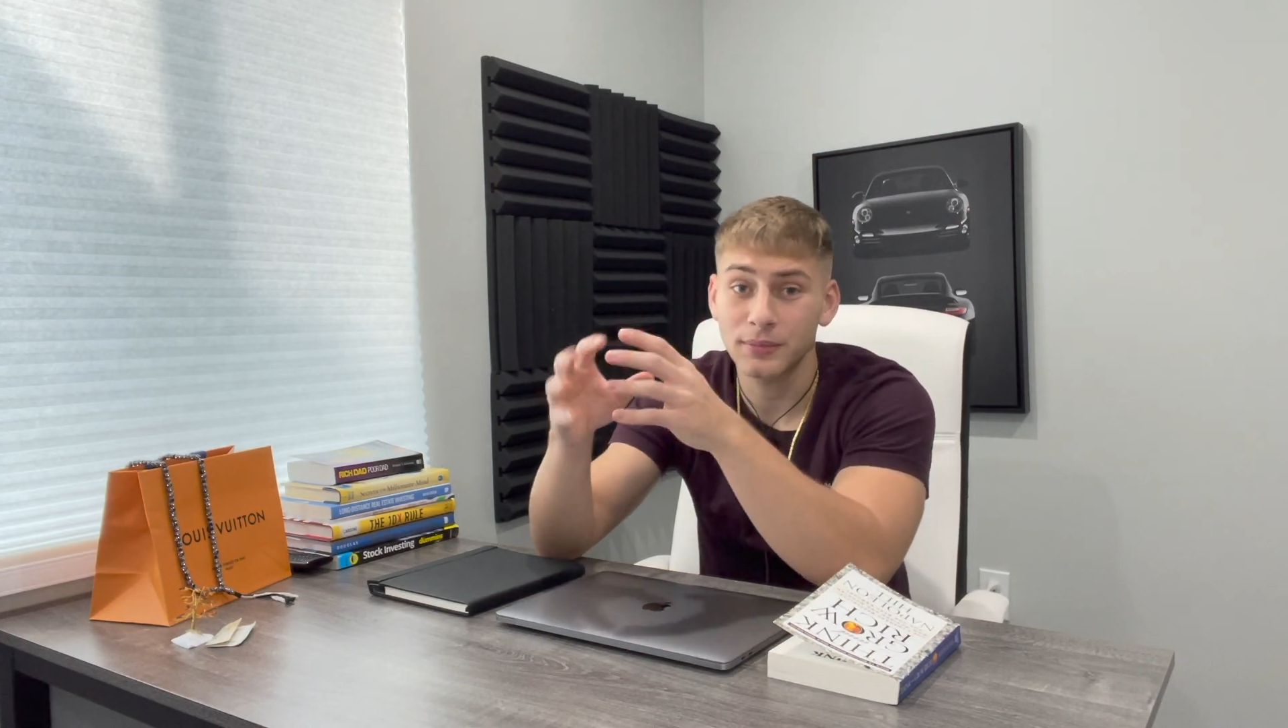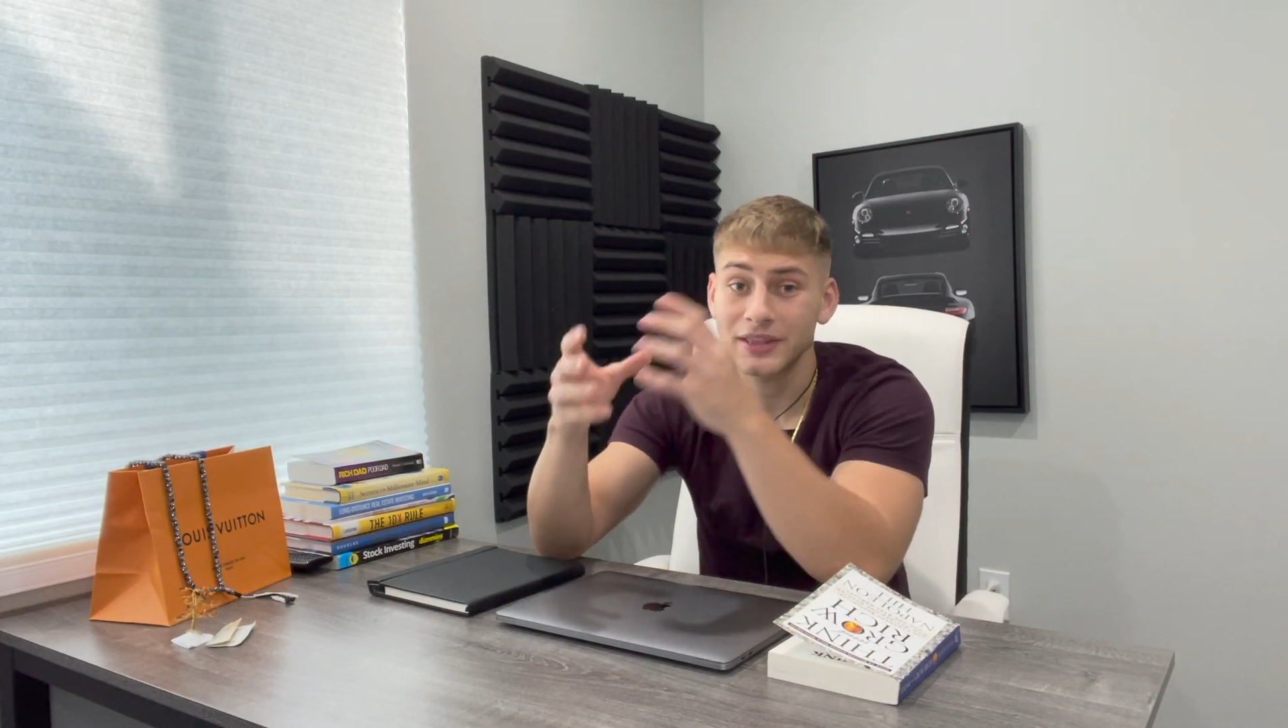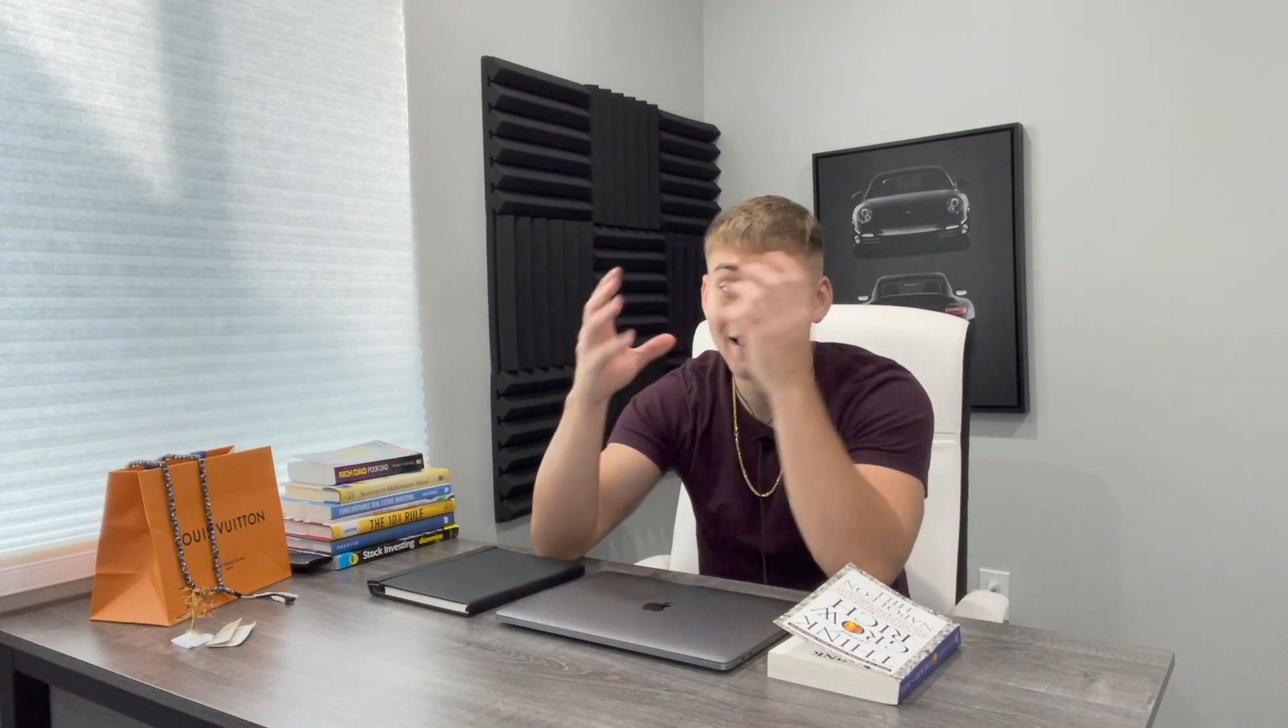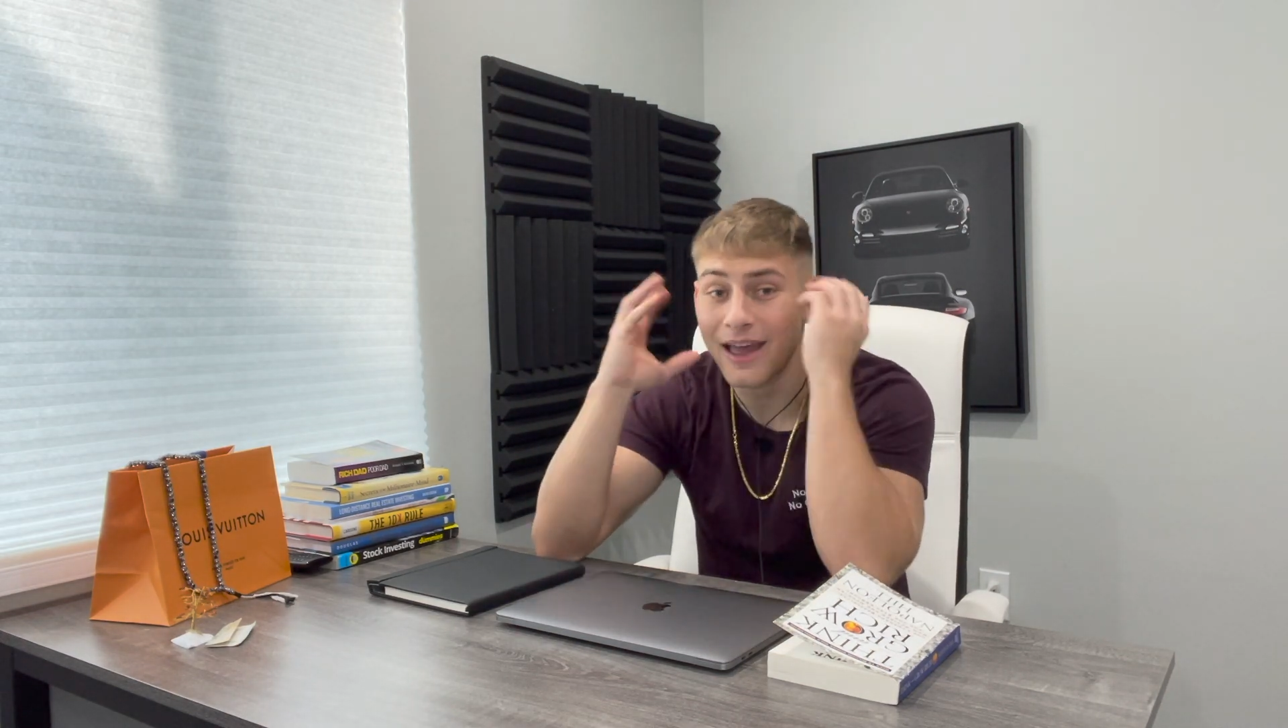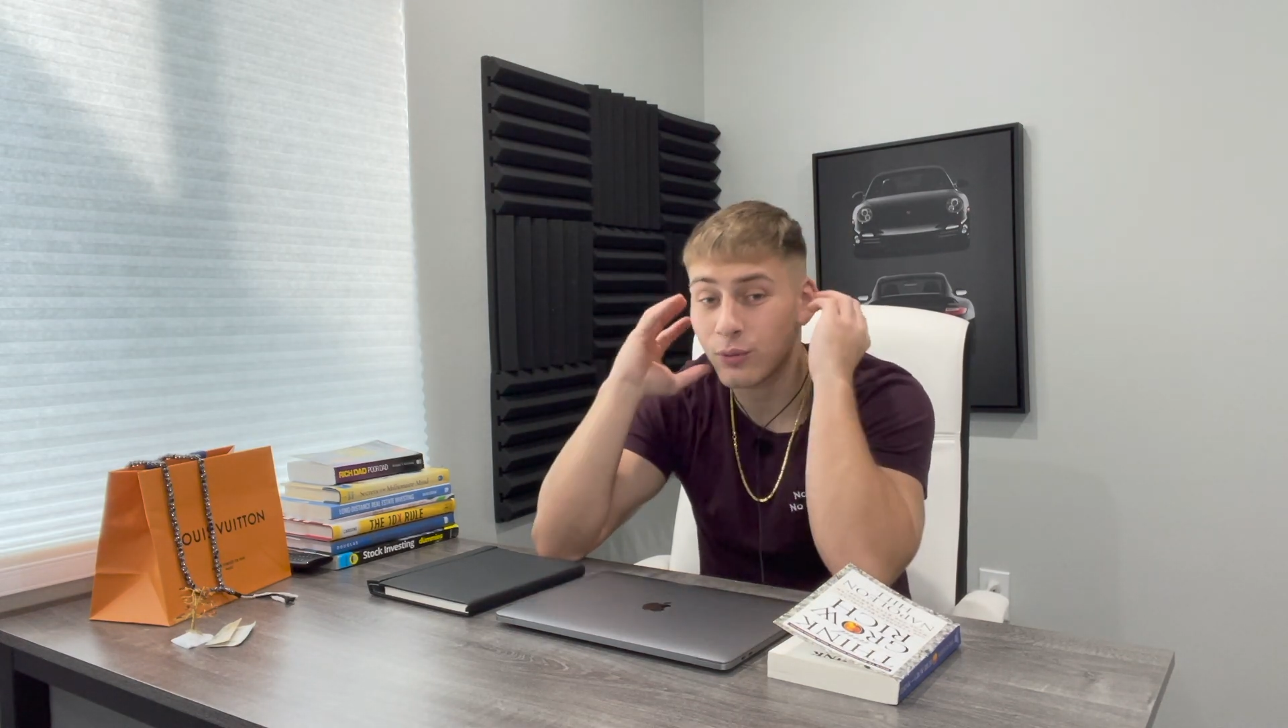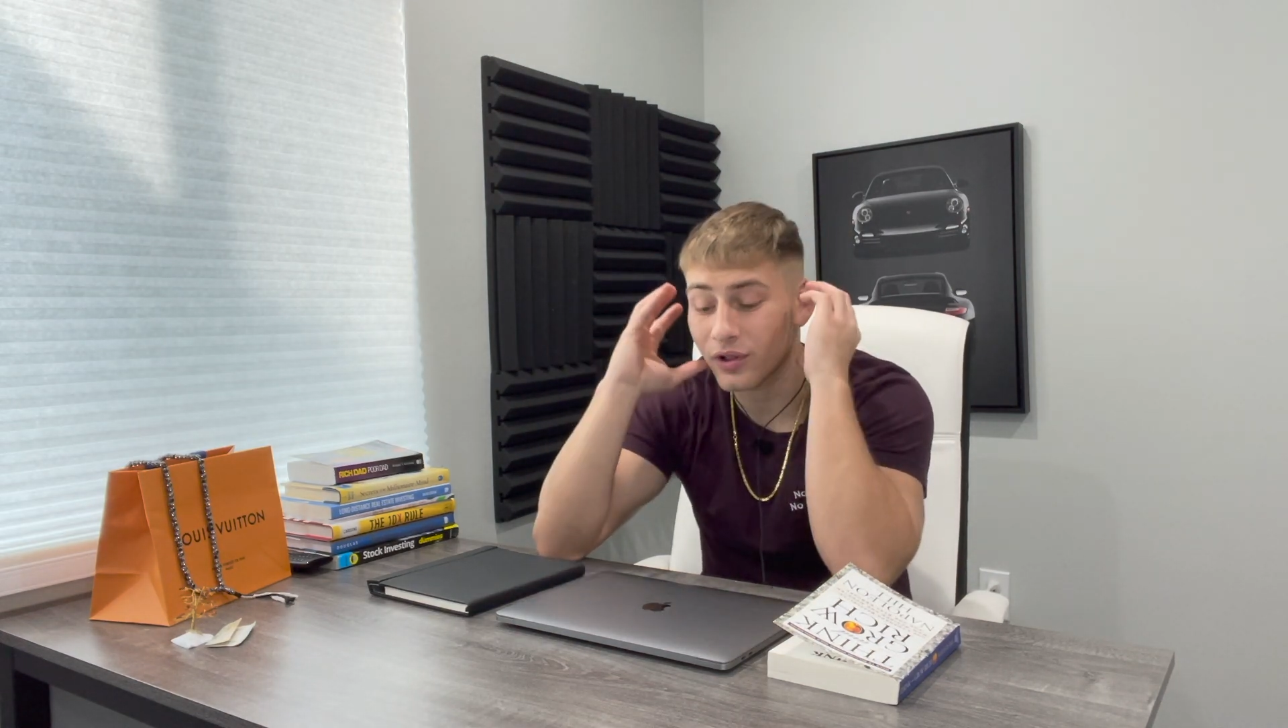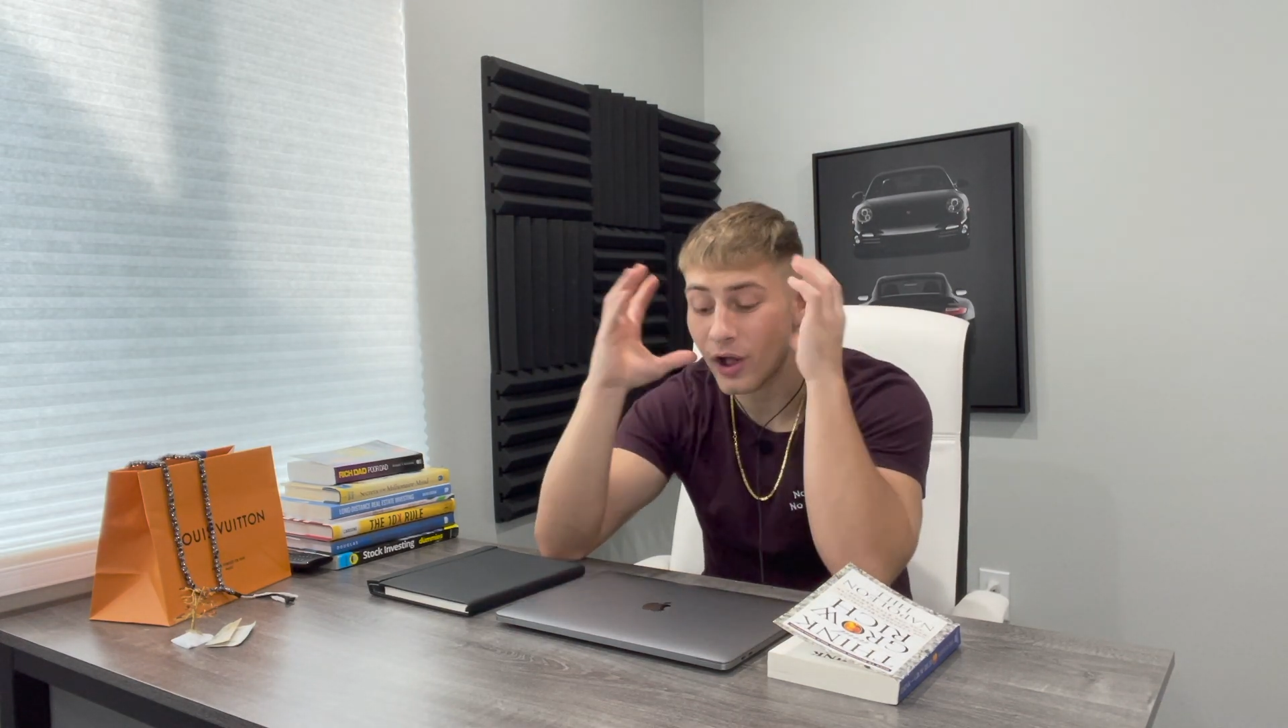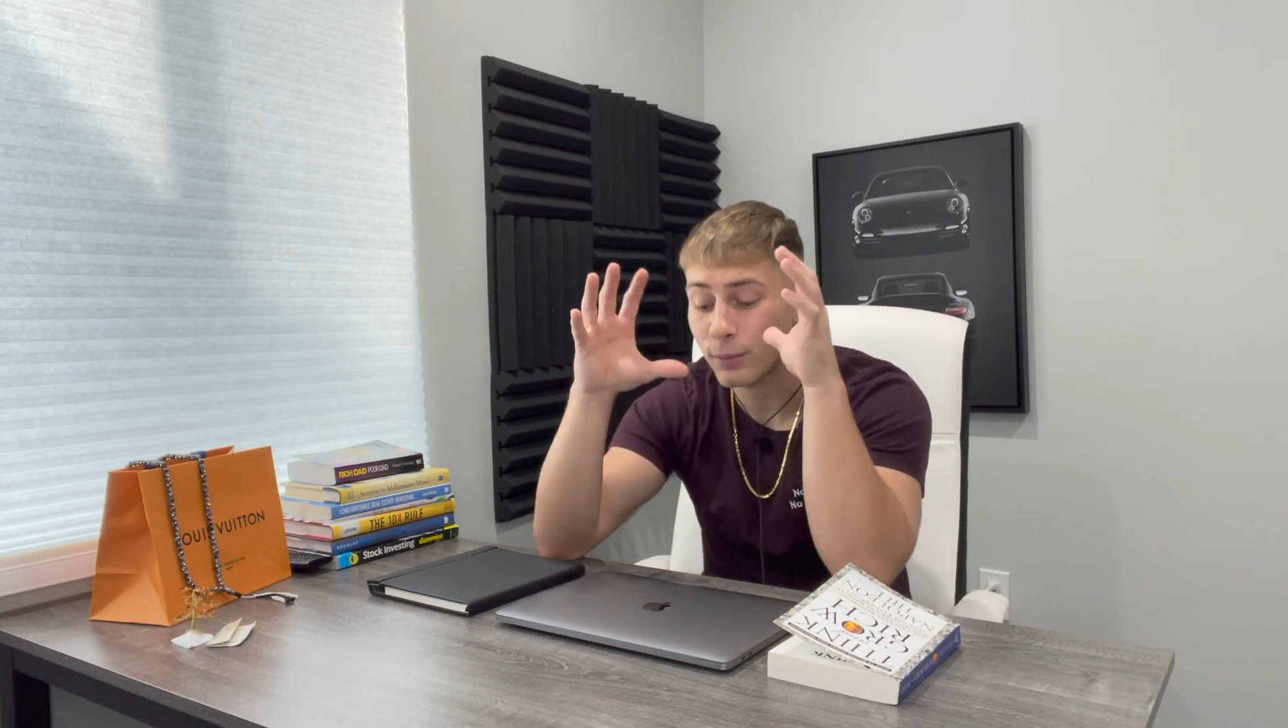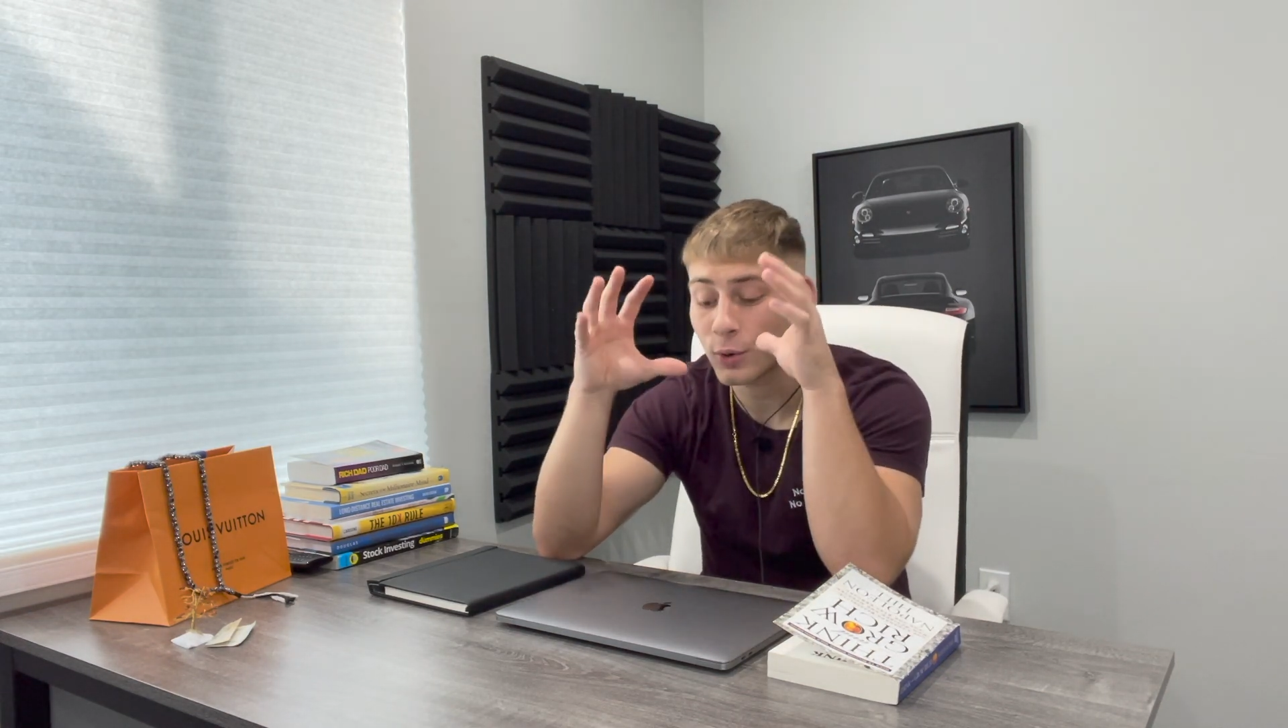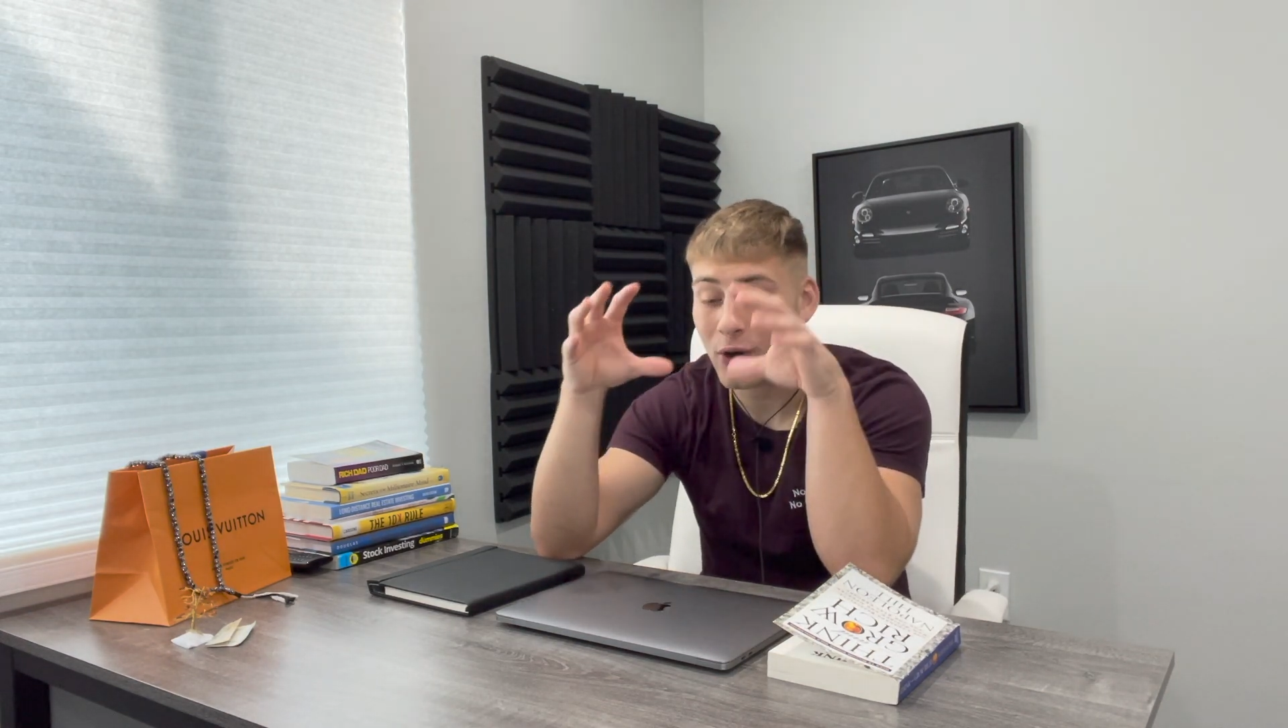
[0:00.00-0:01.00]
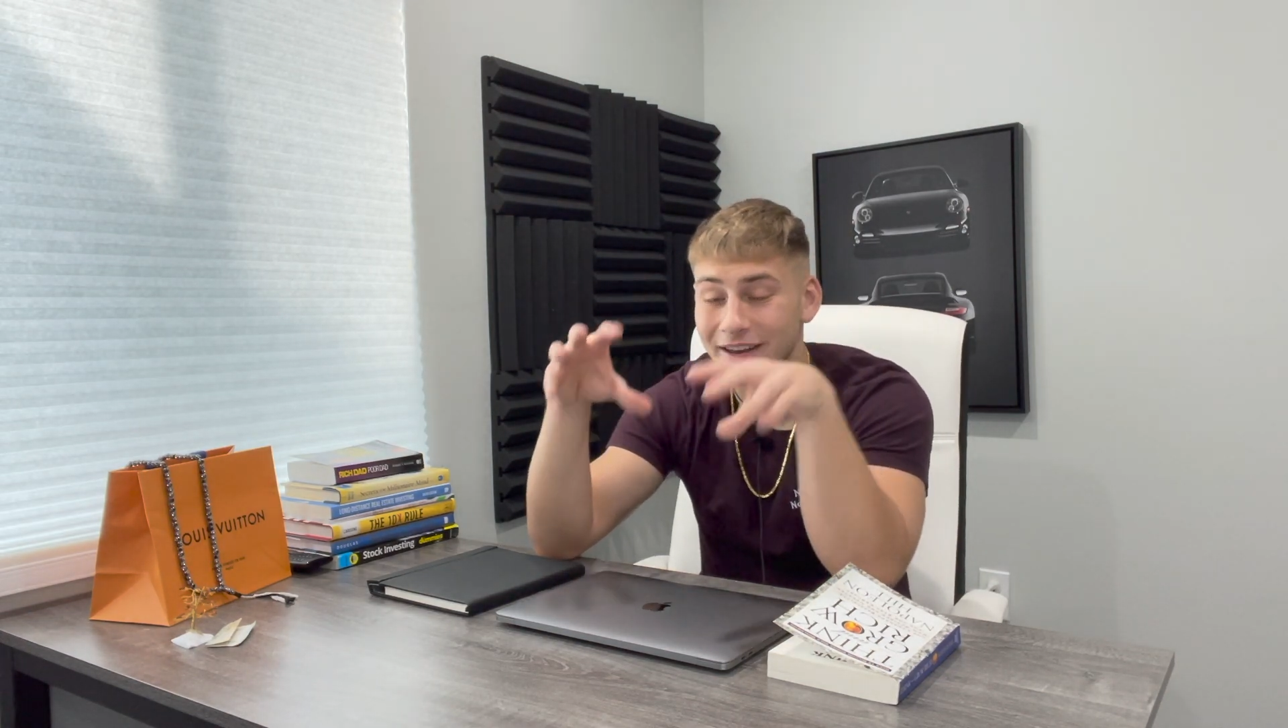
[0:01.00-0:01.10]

But that will help you